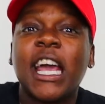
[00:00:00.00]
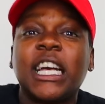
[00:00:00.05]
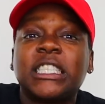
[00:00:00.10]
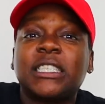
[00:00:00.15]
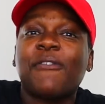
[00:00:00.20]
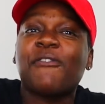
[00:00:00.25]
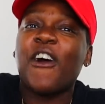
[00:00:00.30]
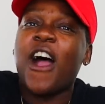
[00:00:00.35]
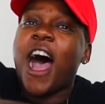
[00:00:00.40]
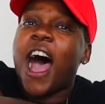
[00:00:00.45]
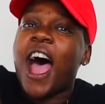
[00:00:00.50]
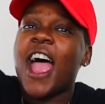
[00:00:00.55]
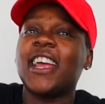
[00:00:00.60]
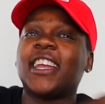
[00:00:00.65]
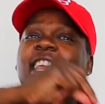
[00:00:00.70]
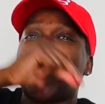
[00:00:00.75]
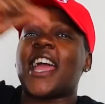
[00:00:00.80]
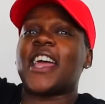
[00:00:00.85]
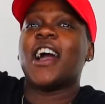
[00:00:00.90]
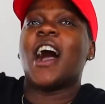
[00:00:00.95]
It's
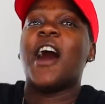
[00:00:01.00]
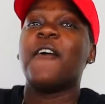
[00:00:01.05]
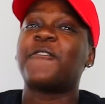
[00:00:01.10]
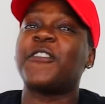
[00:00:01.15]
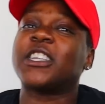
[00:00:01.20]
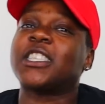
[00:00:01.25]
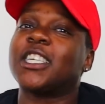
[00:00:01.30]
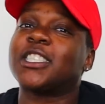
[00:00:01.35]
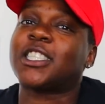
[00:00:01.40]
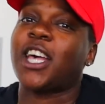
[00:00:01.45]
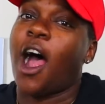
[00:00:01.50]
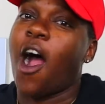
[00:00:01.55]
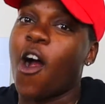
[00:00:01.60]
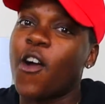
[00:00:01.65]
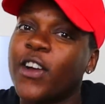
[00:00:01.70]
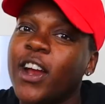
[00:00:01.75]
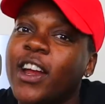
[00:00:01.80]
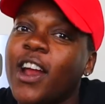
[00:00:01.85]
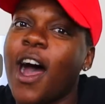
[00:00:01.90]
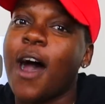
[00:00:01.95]
Friday. I'm at the
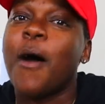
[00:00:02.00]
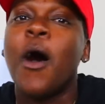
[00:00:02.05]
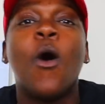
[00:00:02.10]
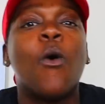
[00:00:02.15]
turn it up.